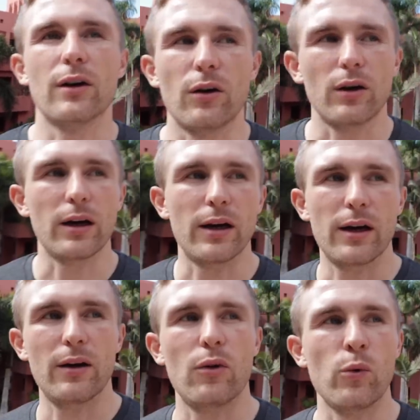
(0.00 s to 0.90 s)
No,
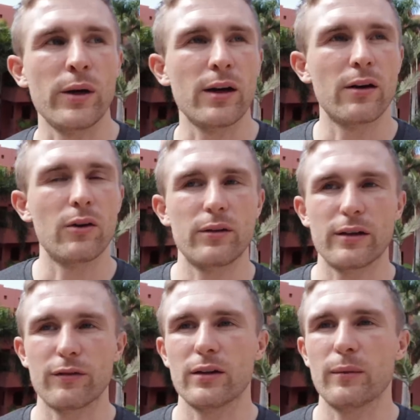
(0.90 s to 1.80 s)
uh, we're
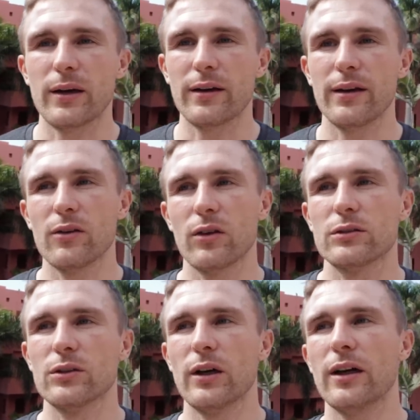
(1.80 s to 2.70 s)
definitely planning not
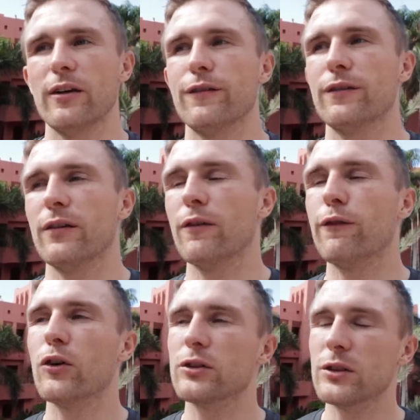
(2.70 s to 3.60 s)
to have
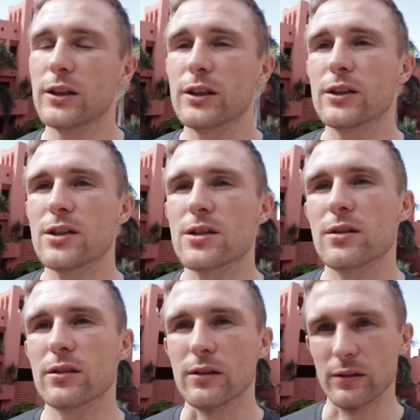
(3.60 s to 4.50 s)
14 years
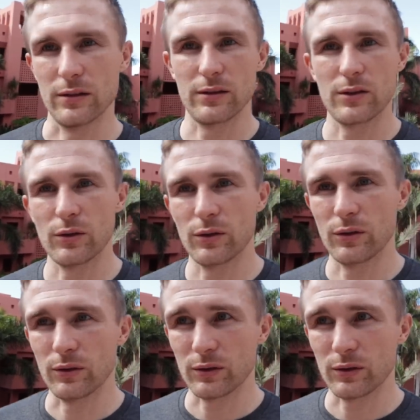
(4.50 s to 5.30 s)
to.